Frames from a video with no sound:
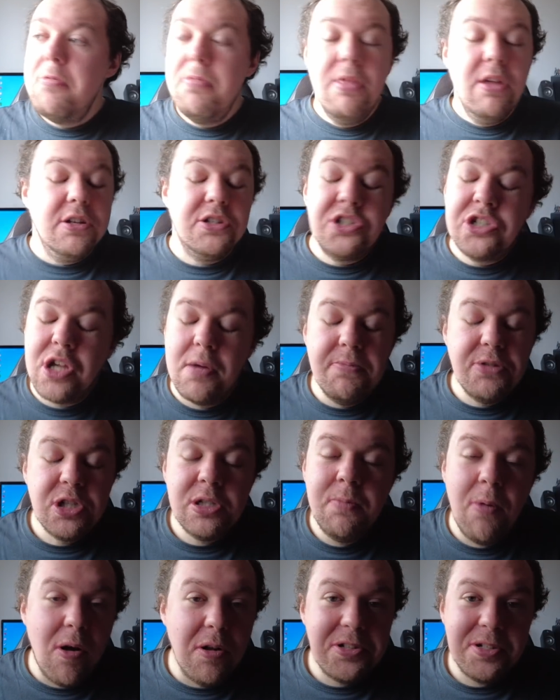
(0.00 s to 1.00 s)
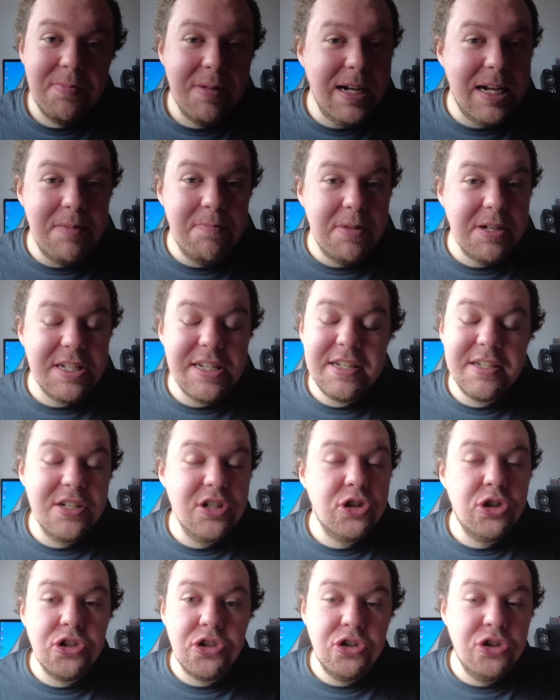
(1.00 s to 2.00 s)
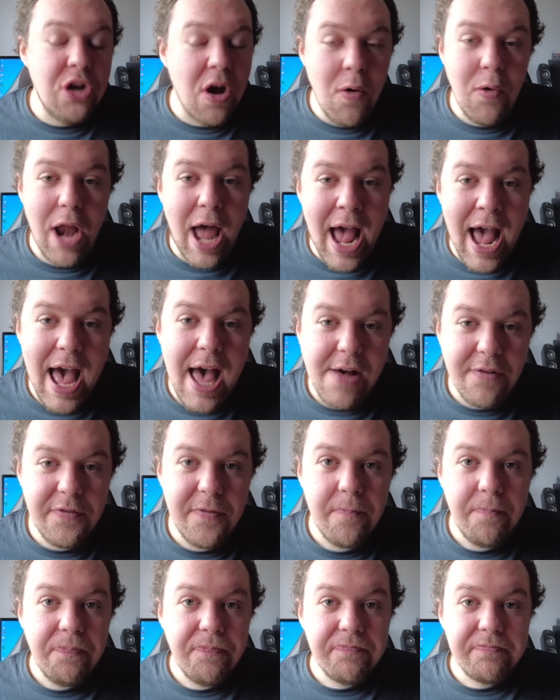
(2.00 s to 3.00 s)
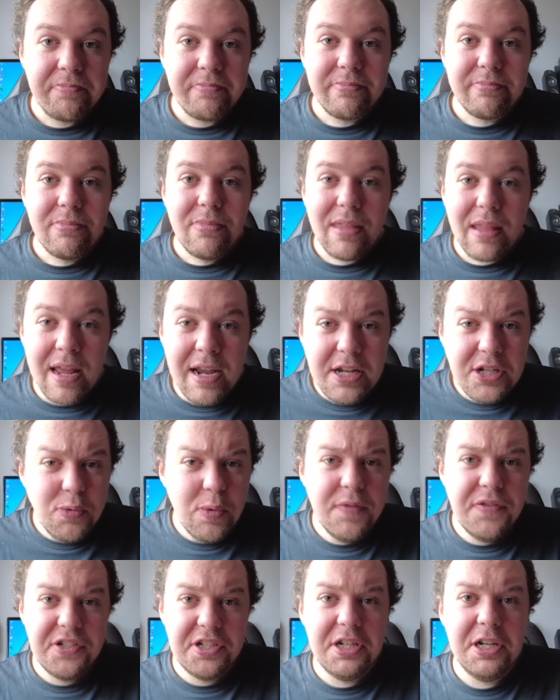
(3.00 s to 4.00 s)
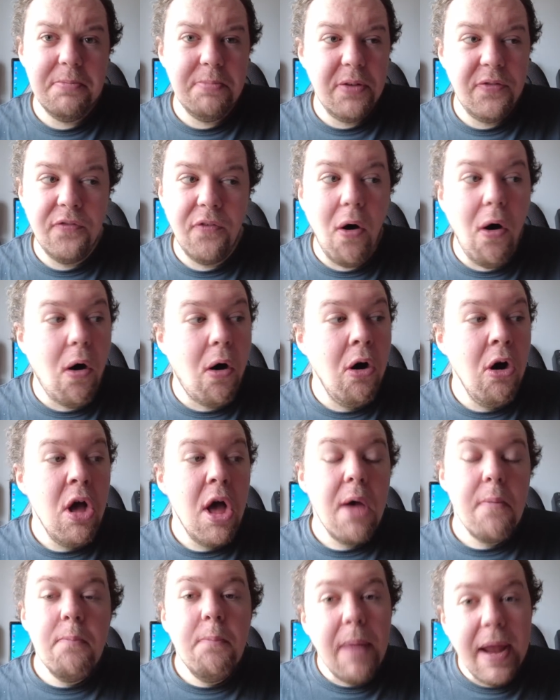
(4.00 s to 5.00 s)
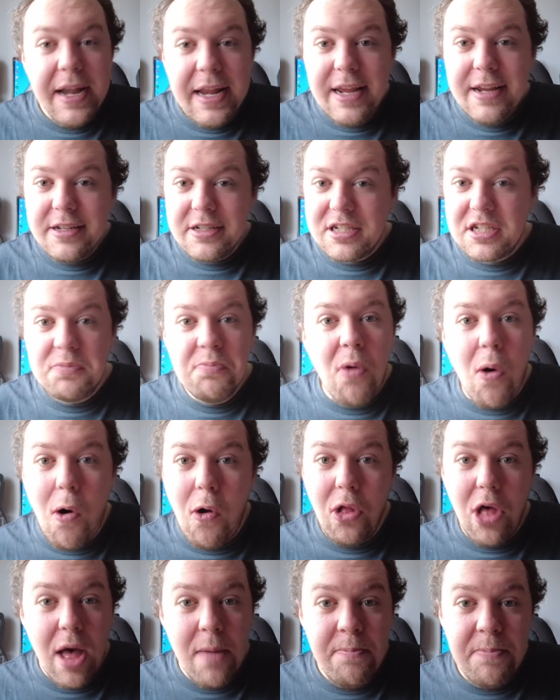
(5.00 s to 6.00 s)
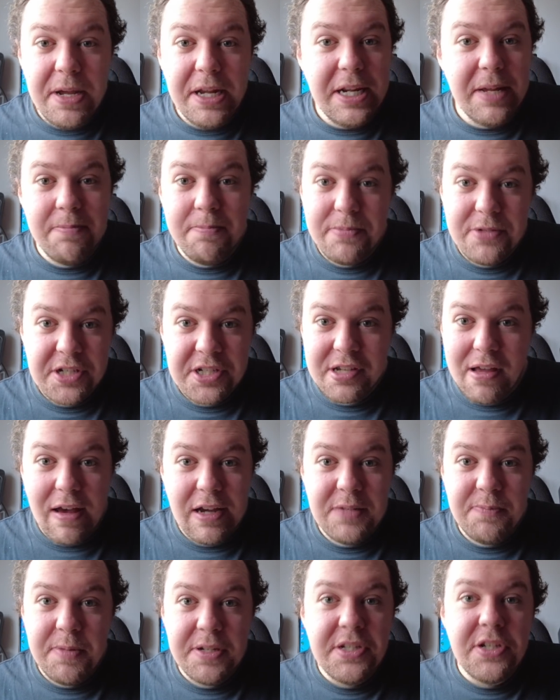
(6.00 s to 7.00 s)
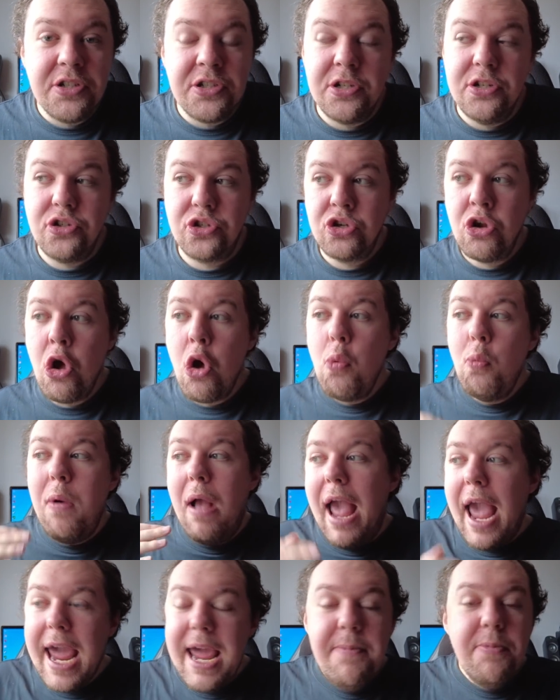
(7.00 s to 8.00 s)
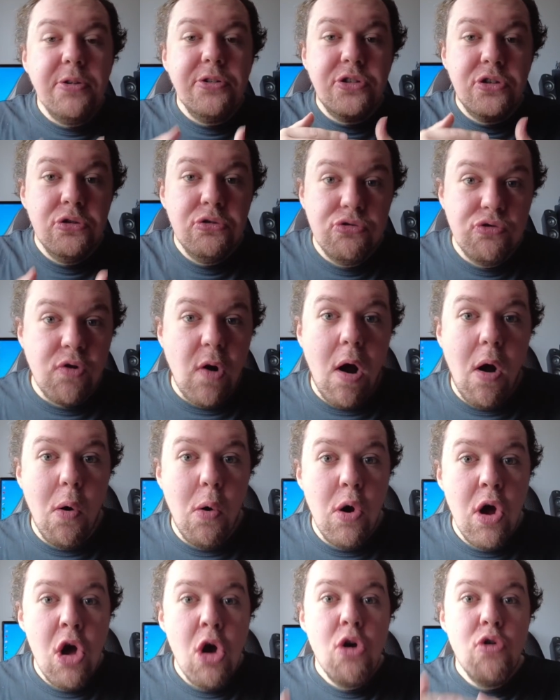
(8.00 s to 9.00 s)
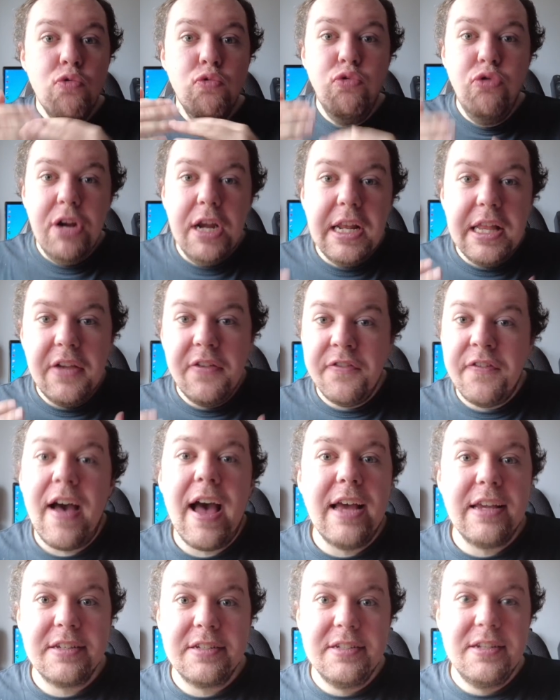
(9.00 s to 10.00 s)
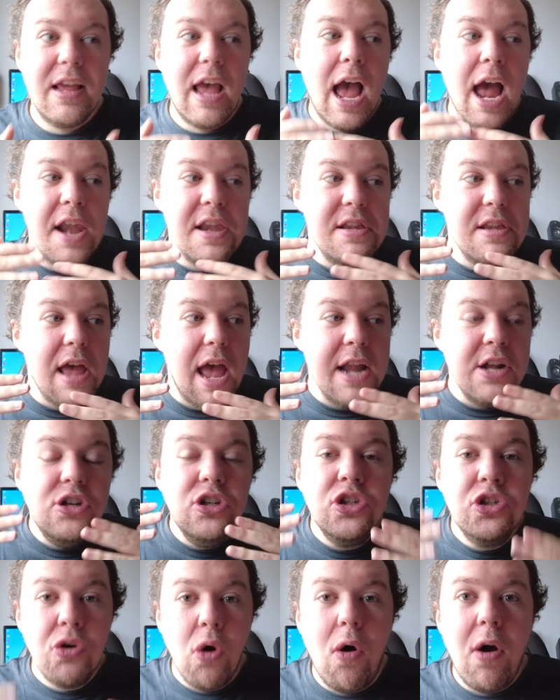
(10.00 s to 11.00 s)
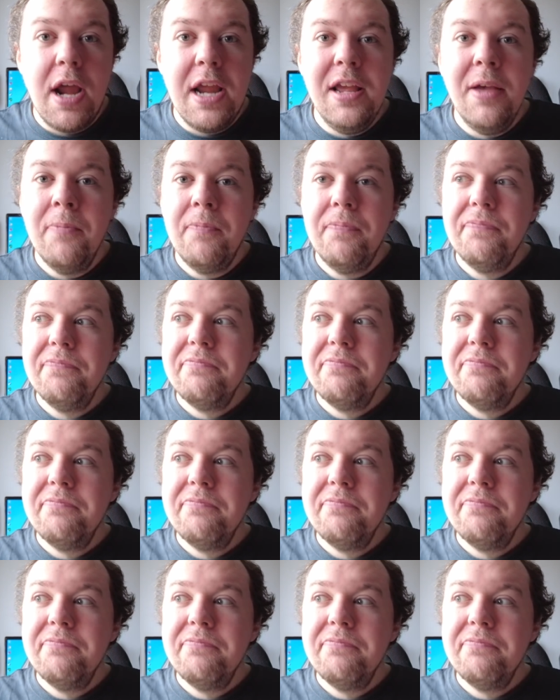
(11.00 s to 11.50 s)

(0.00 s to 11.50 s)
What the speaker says: that some small to medium businesses just don't have. And as we've seen before, many small and medium sized businesses were able to grow really fast and enjoy